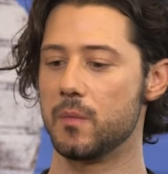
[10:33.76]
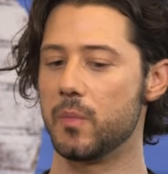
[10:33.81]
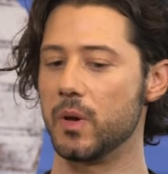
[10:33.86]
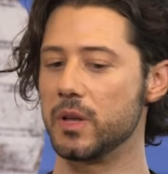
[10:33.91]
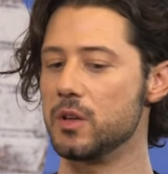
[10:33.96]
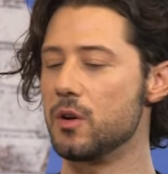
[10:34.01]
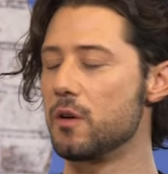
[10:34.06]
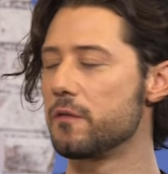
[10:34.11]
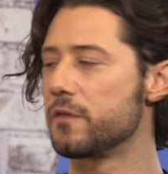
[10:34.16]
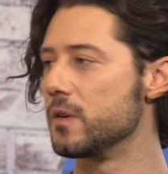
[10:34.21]
but
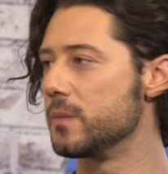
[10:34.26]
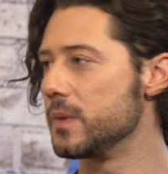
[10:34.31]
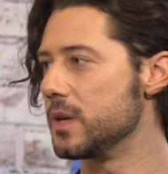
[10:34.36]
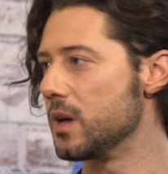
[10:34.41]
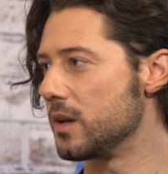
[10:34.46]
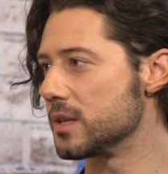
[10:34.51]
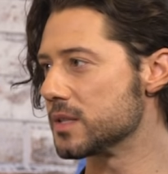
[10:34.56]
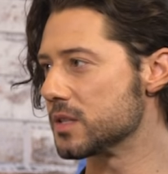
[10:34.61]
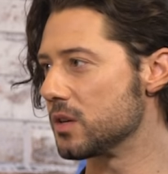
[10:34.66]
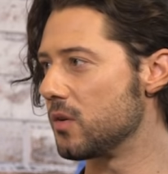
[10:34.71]
you know, for me
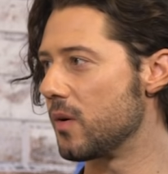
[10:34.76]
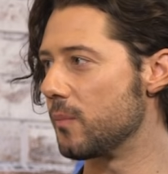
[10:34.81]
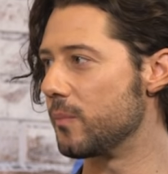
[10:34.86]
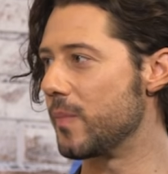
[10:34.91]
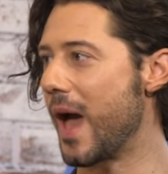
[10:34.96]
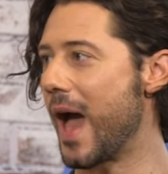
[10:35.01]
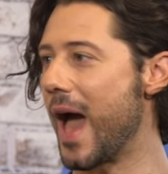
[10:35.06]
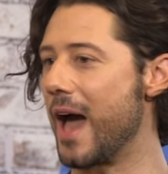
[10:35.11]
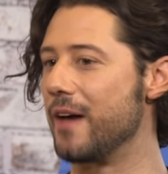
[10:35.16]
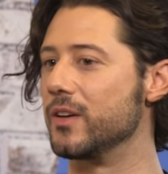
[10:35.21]
also,
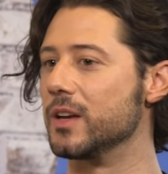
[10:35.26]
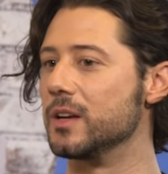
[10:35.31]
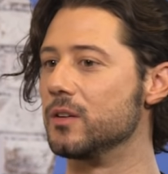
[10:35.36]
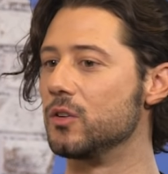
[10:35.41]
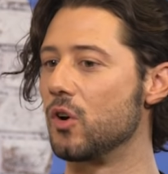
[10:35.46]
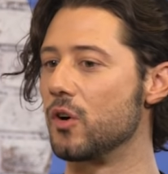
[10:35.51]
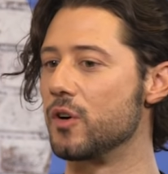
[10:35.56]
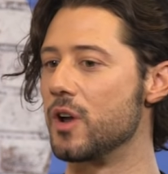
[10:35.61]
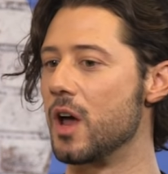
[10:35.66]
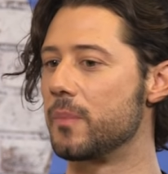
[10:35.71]
having
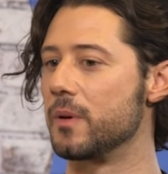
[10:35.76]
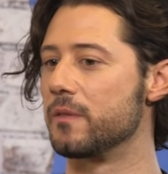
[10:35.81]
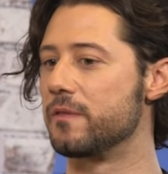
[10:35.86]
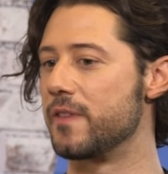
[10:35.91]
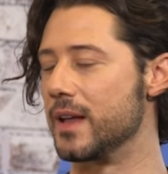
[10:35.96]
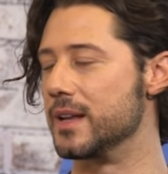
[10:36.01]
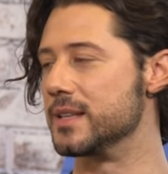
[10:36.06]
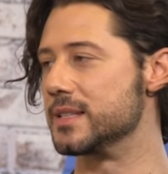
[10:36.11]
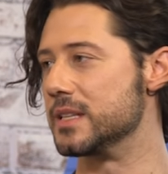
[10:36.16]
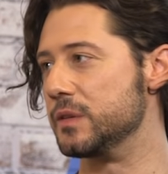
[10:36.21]
grown up a
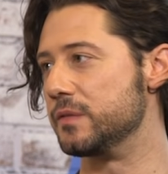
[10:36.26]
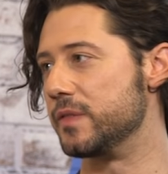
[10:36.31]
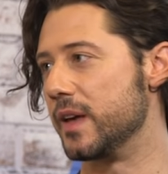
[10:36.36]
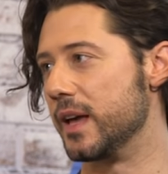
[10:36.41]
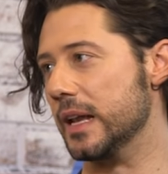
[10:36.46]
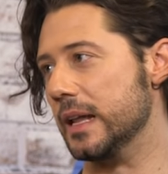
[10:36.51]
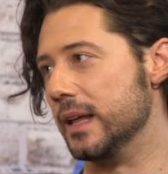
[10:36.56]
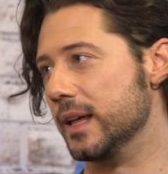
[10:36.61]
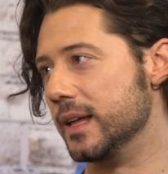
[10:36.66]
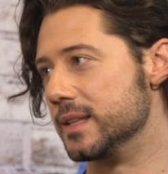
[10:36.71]
fantasy
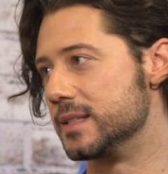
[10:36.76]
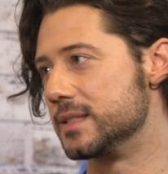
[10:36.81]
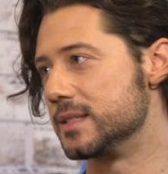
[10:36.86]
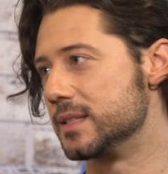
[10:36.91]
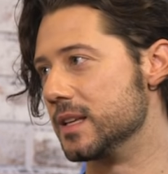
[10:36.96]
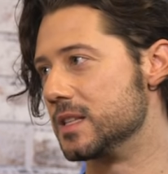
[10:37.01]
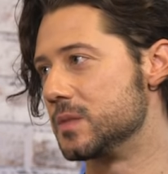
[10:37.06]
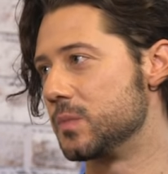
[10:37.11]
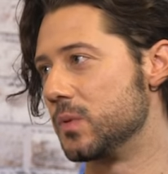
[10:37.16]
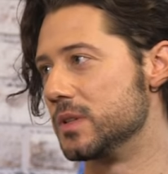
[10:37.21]
fan, it's
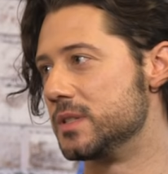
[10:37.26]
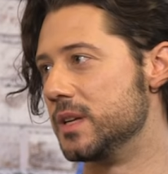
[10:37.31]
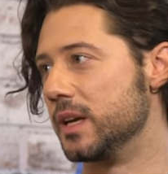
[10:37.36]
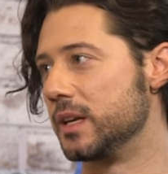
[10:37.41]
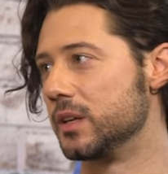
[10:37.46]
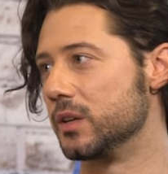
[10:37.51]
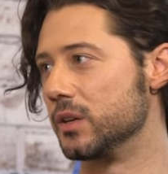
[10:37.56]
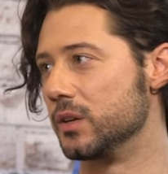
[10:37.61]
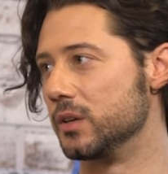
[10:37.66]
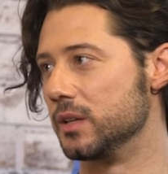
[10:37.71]
it's
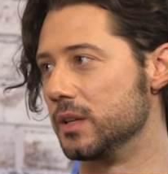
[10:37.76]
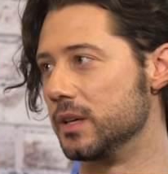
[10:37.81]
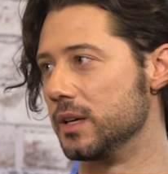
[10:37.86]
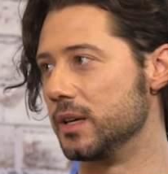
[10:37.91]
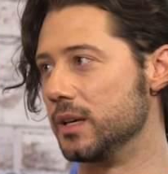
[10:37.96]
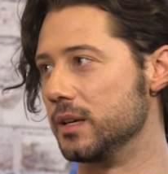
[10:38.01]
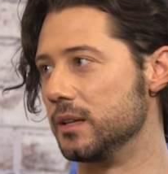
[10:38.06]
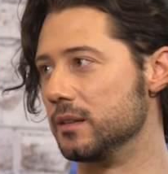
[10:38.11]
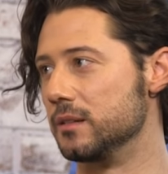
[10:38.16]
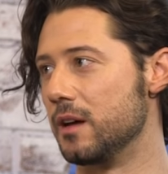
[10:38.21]

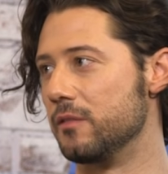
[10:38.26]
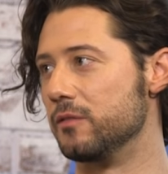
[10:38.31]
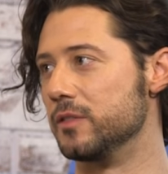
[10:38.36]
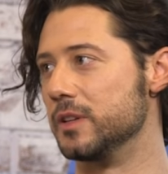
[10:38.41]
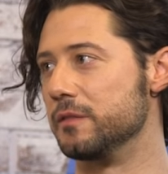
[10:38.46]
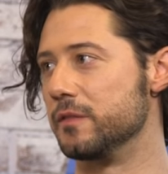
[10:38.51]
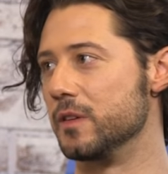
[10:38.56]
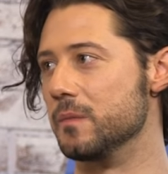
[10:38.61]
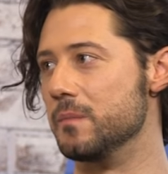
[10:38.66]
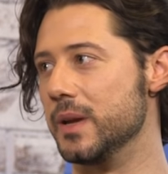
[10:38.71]
particularly
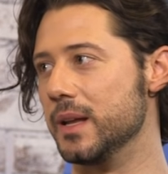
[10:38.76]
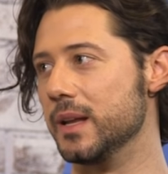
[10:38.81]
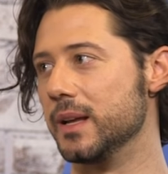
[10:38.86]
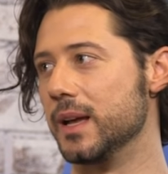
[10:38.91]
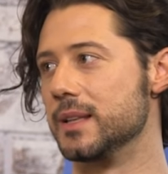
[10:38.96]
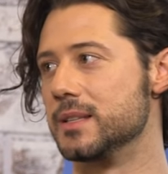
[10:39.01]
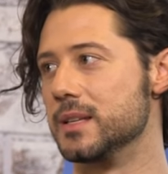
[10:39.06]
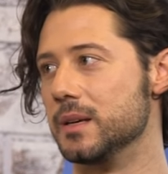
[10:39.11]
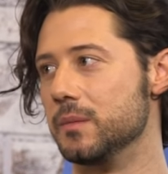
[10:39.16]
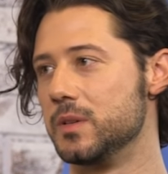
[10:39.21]
lovely for me to
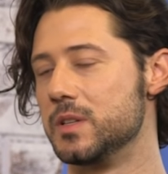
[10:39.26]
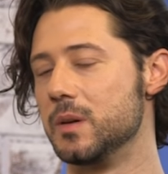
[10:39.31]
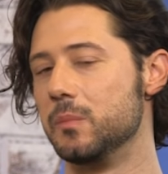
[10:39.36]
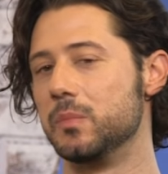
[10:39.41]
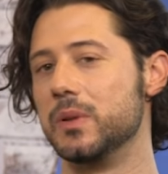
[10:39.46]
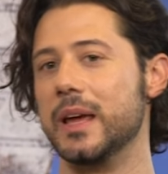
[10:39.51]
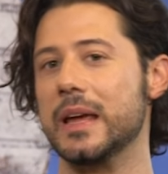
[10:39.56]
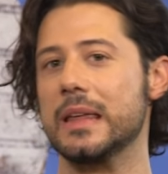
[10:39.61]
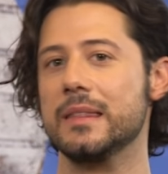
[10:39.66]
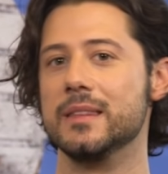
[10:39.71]
get to, to
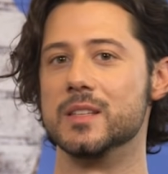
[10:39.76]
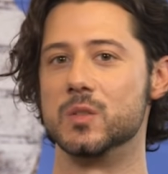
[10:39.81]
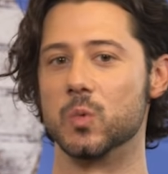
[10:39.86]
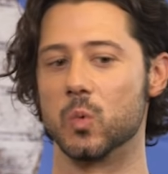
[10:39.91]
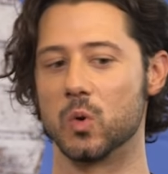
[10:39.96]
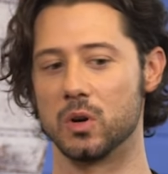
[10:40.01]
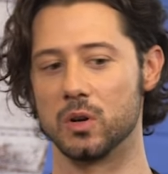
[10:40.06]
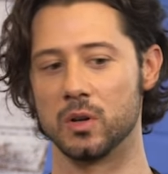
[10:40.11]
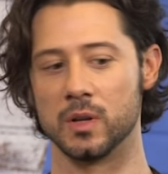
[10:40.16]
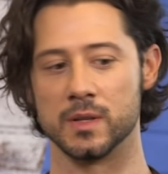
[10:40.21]
play in these
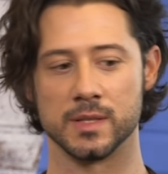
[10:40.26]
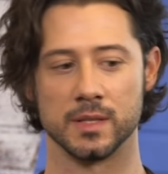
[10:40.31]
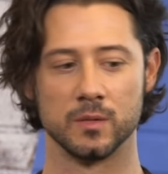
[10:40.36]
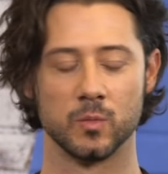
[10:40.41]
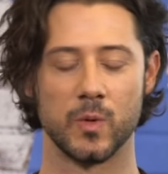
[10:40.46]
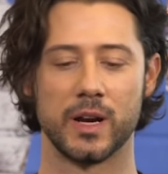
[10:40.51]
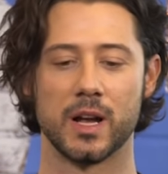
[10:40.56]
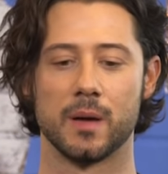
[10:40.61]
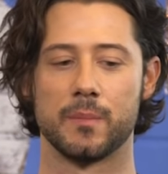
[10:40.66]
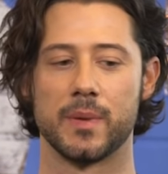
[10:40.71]
worlds and
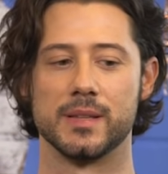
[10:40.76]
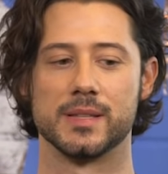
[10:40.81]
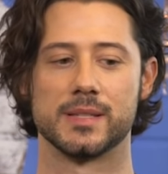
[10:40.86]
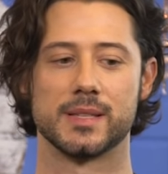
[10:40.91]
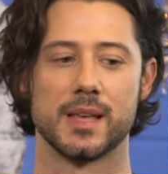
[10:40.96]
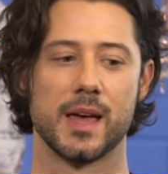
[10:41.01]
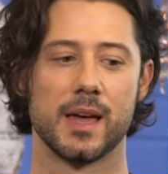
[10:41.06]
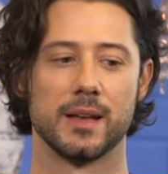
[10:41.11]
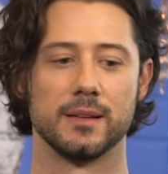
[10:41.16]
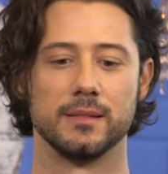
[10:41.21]
wake up on set.